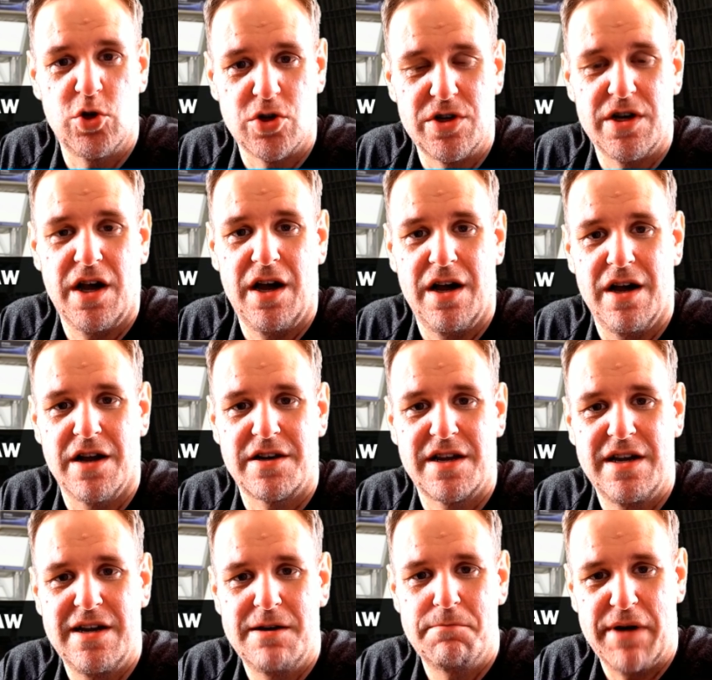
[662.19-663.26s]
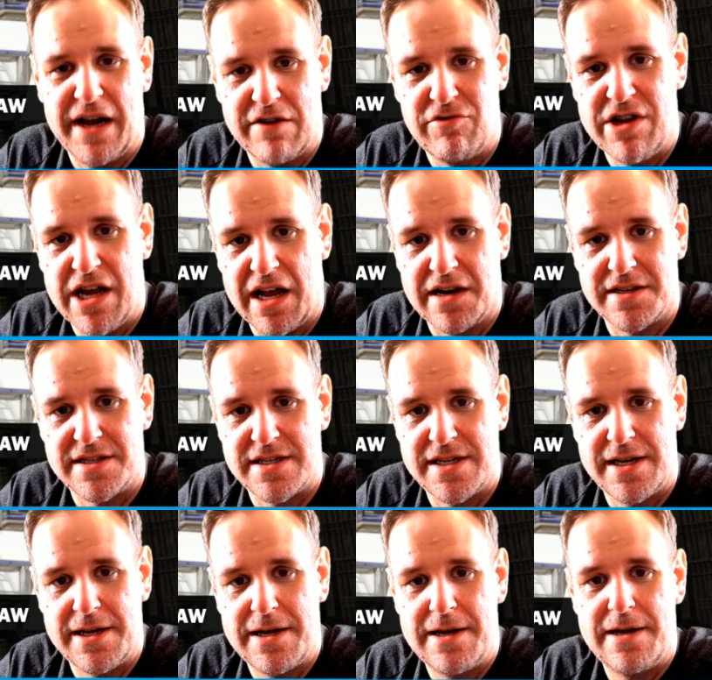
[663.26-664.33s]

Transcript: good and hard by reality.